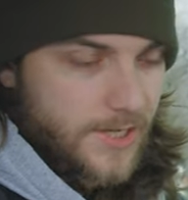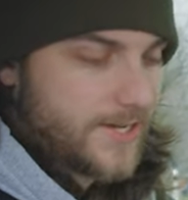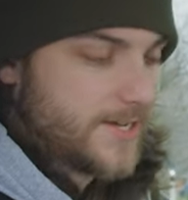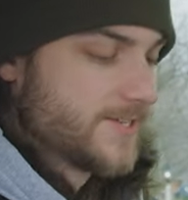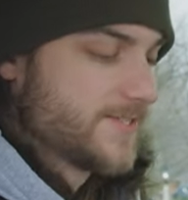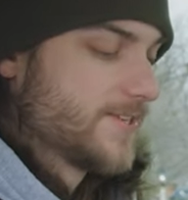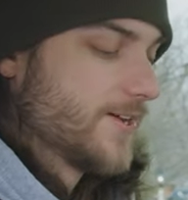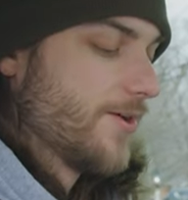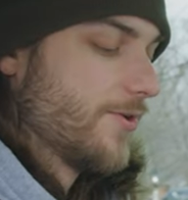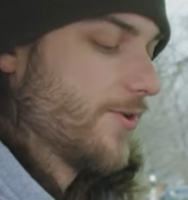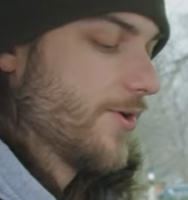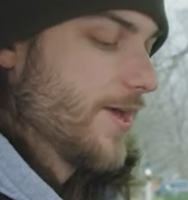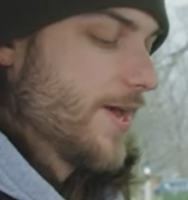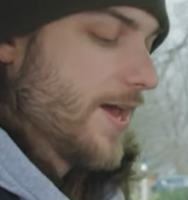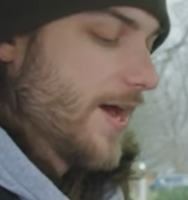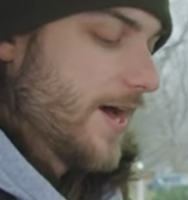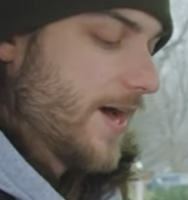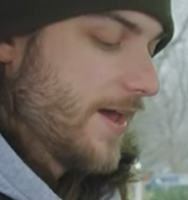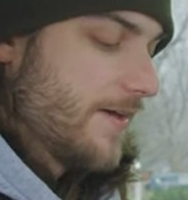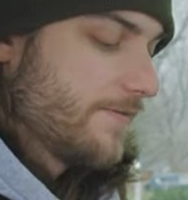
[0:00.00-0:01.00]
So
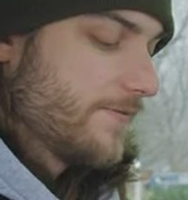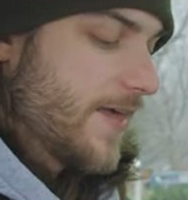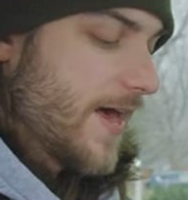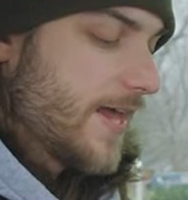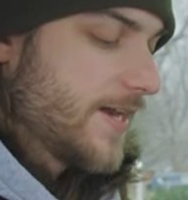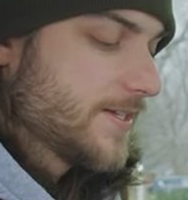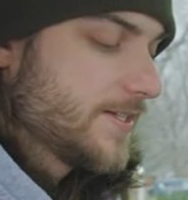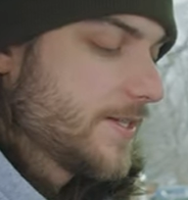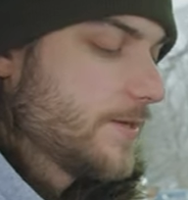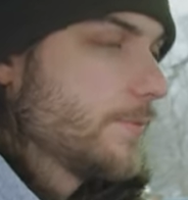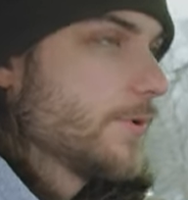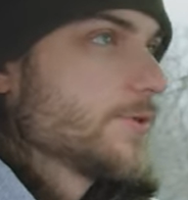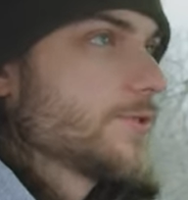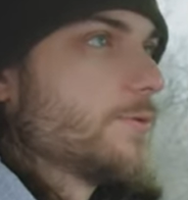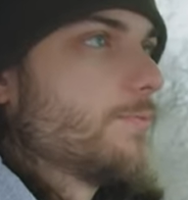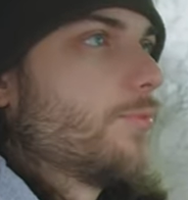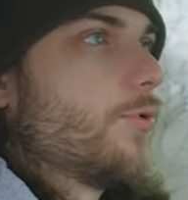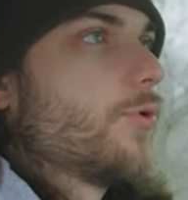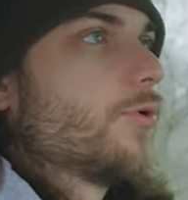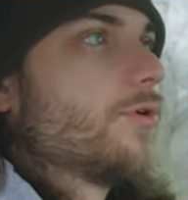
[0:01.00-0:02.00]
if that is the most
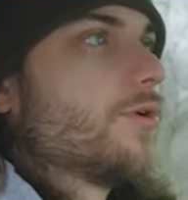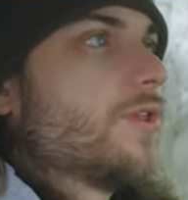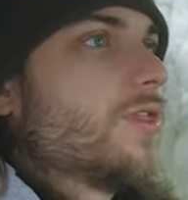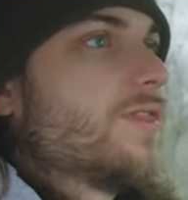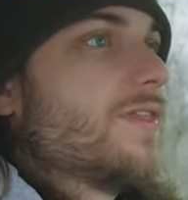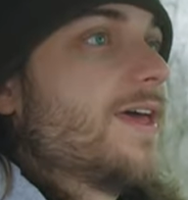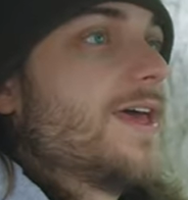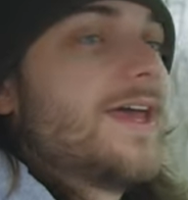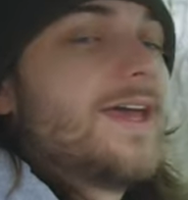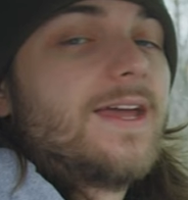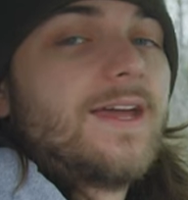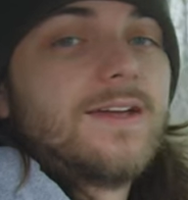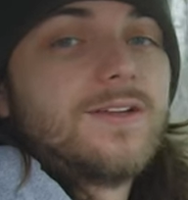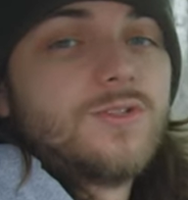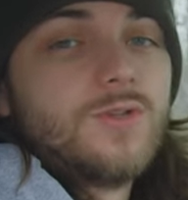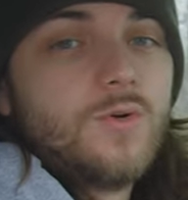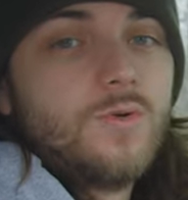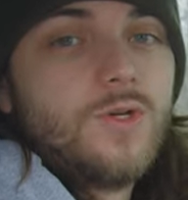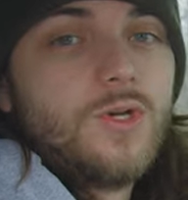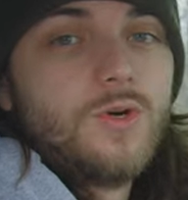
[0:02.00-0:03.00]
important thing
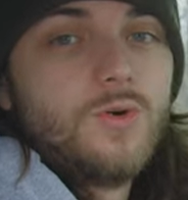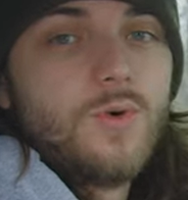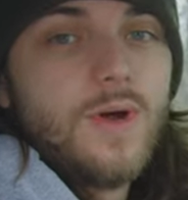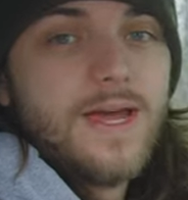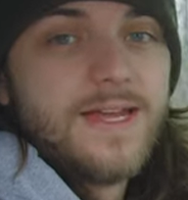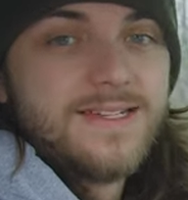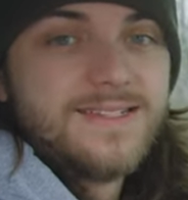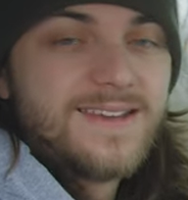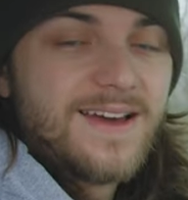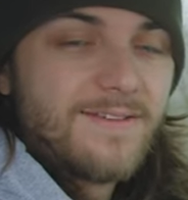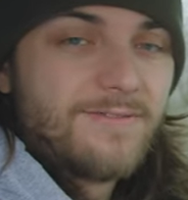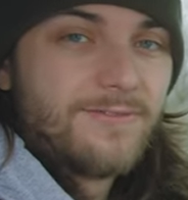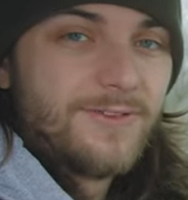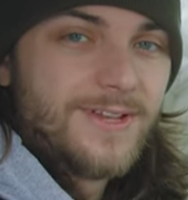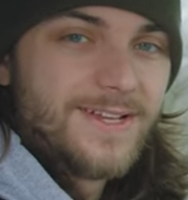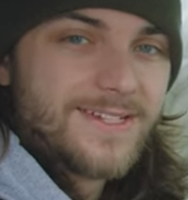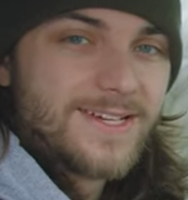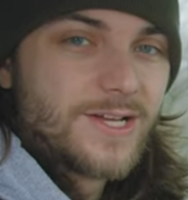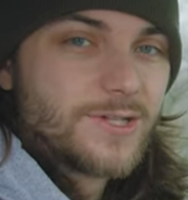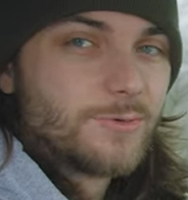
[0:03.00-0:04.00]
to you, it
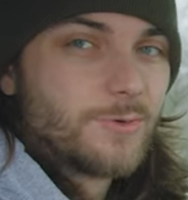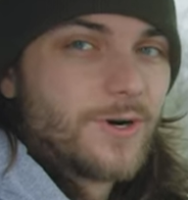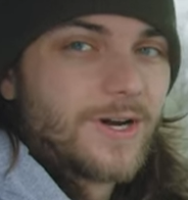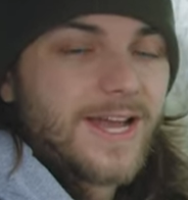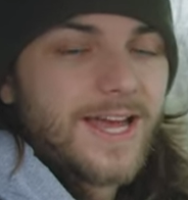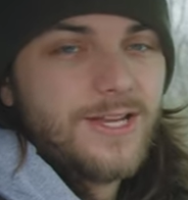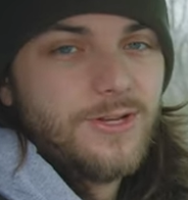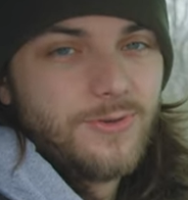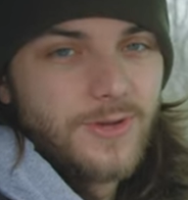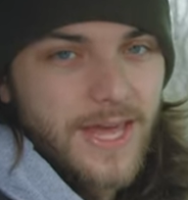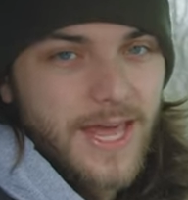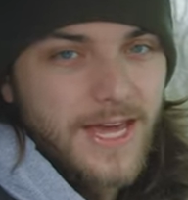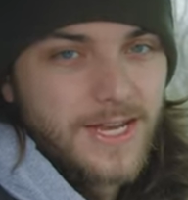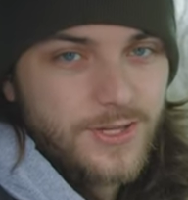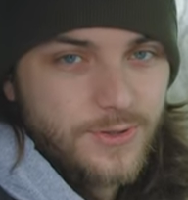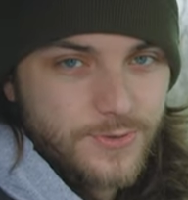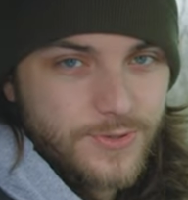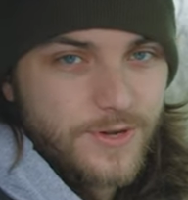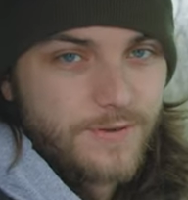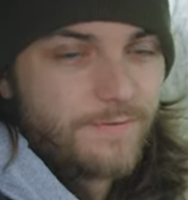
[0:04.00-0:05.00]
definitely does work, and you can
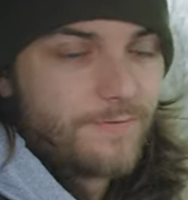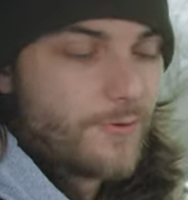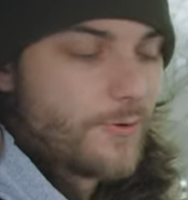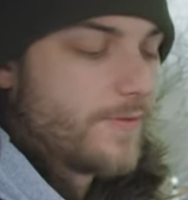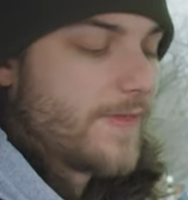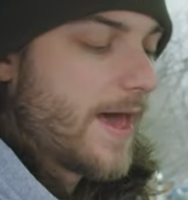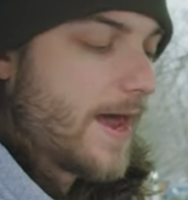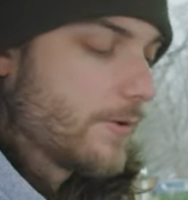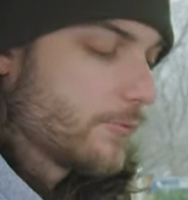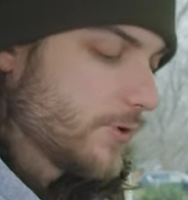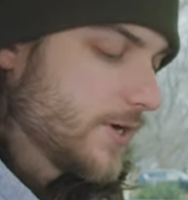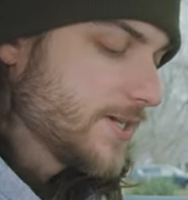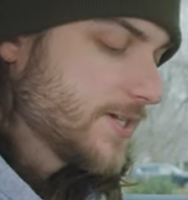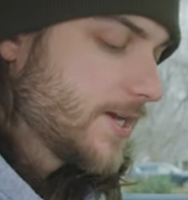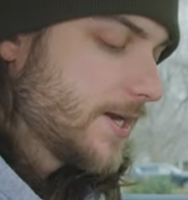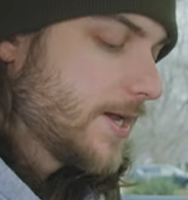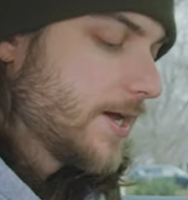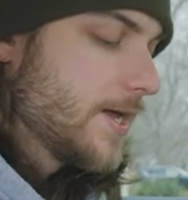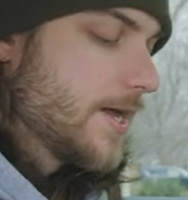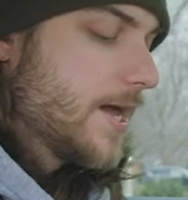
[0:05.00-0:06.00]
use it for that
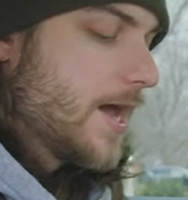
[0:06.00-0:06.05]
reason.